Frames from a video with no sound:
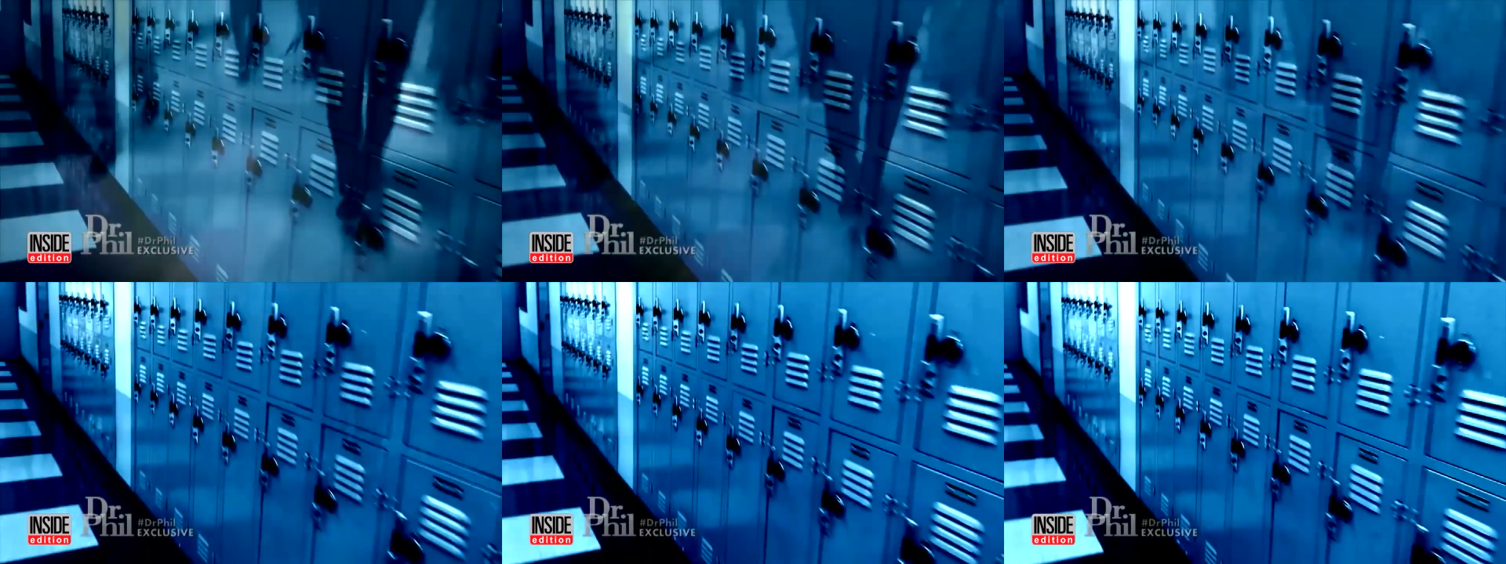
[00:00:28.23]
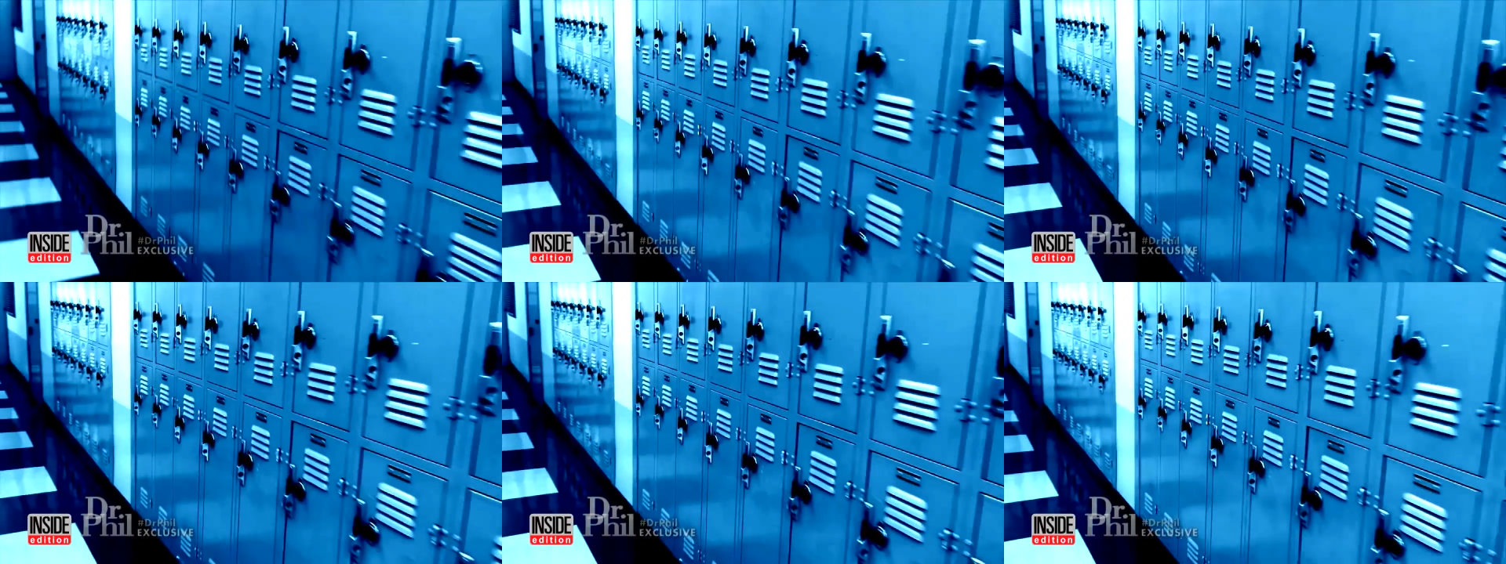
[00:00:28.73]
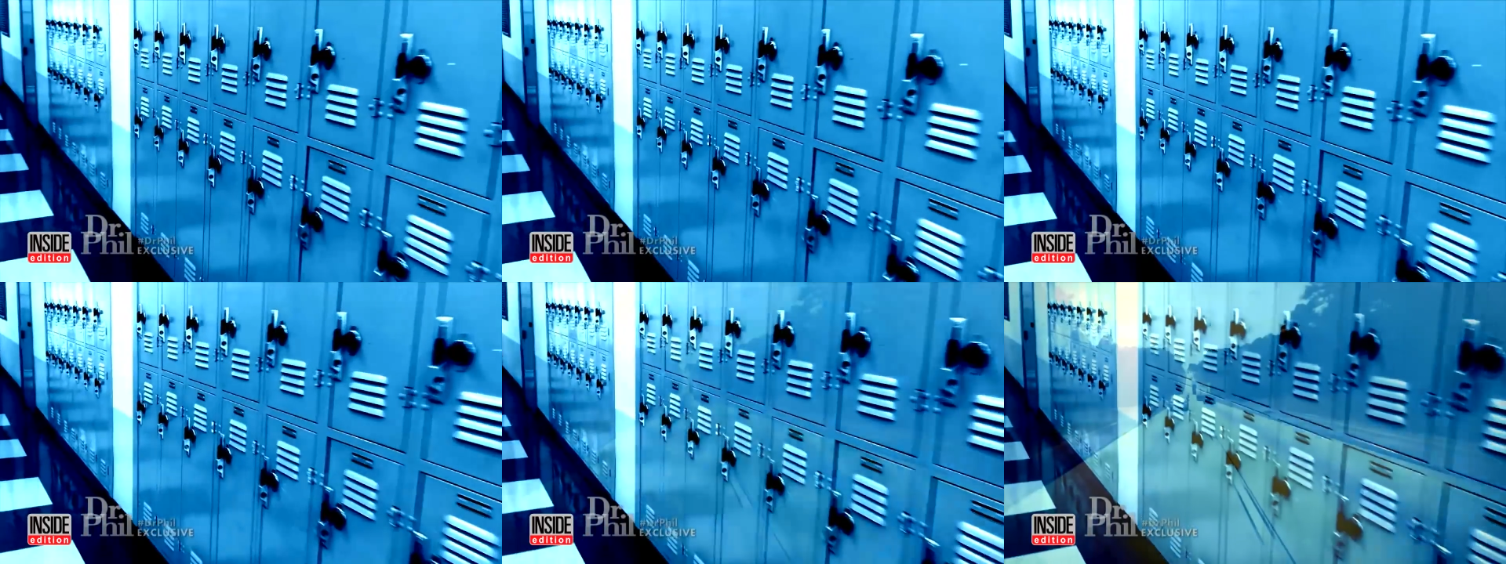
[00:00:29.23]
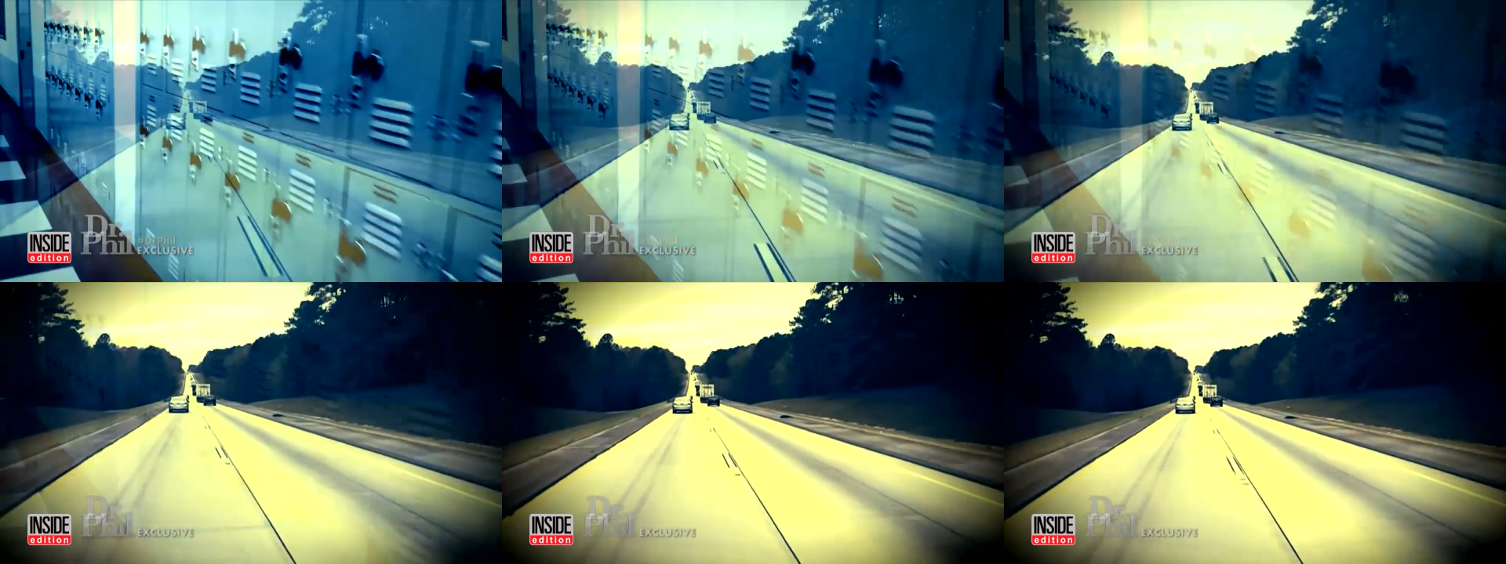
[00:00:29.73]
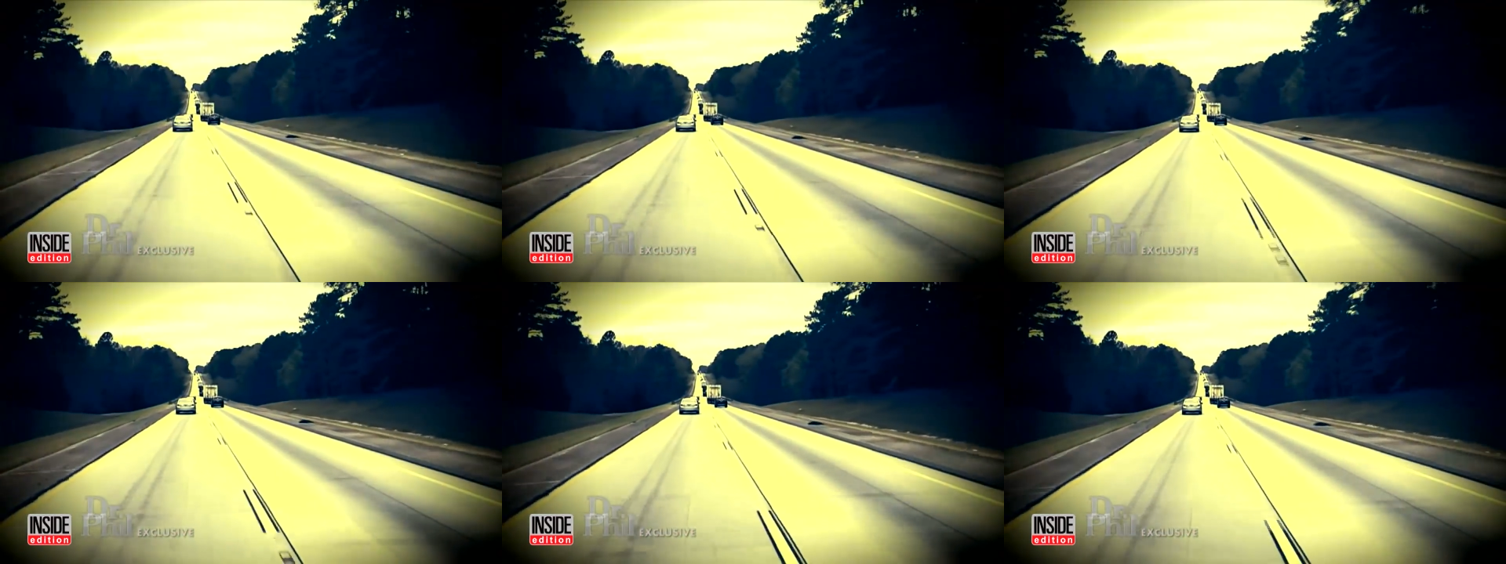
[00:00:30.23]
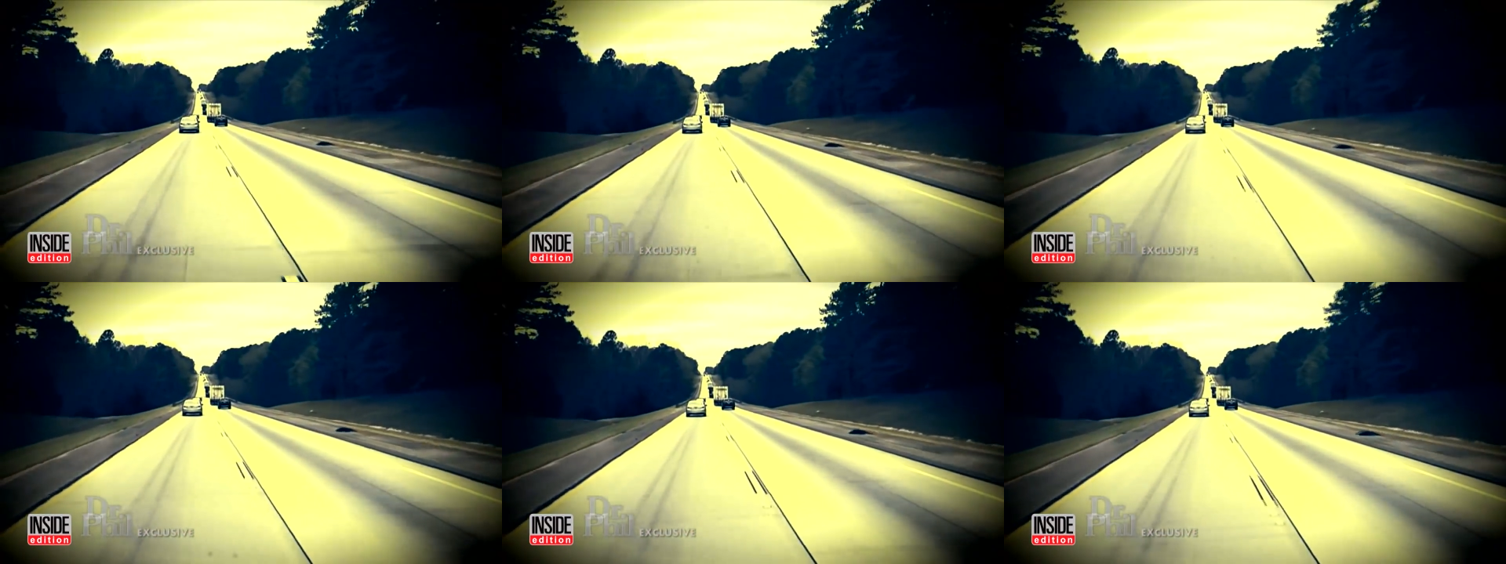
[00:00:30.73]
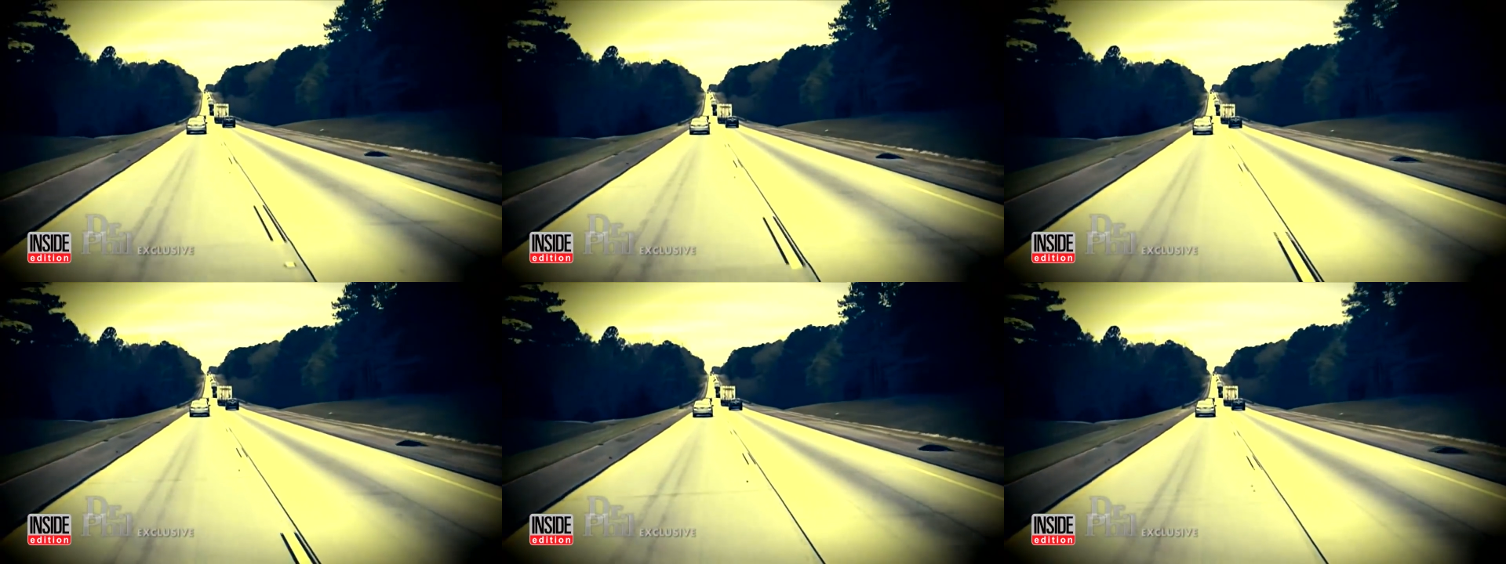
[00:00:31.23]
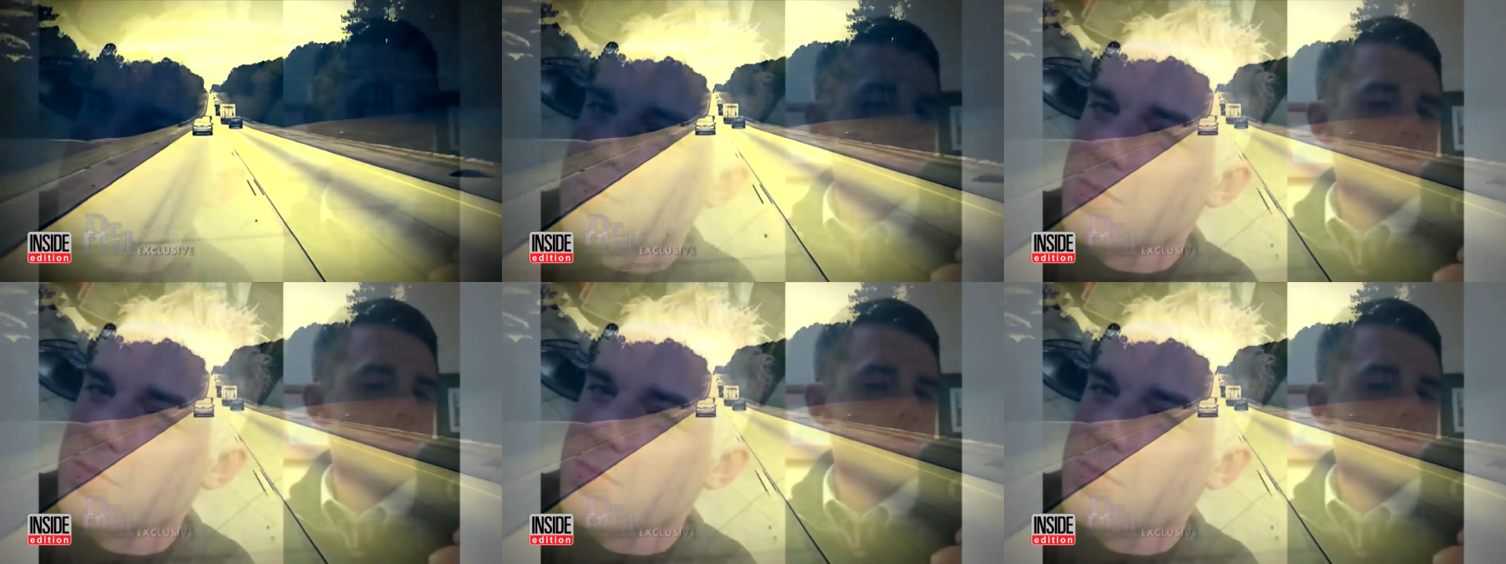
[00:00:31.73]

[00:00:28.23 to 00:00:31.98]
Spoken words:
[unreadable: no face in view]